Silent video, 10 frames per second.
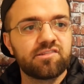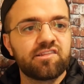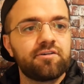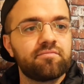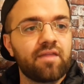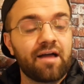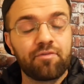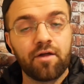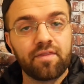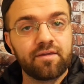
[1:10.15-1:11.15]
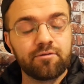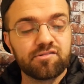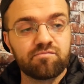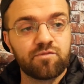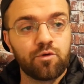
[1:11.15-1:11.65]
So I thought it
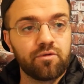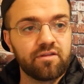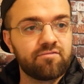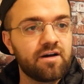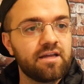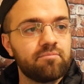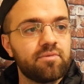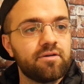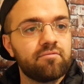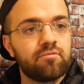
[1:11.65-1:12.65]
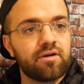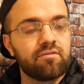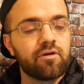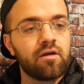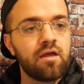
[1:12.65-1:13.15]
was totally fine, but
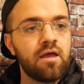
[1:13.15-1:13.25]
whatever.